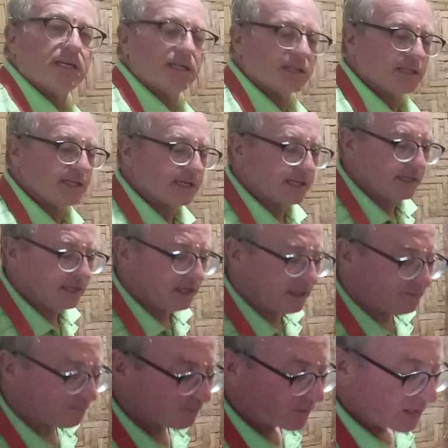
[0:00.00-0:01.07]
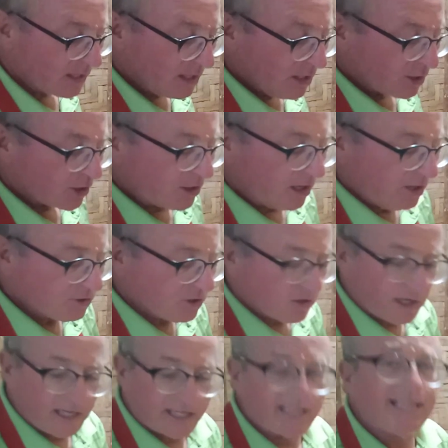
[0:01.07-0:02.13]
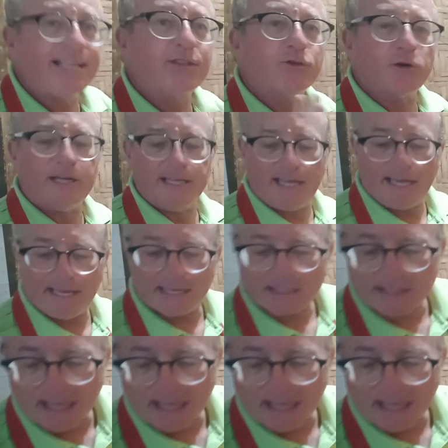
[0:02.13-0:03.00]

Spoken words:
going to thicken up. You're also going to need 3 eggs.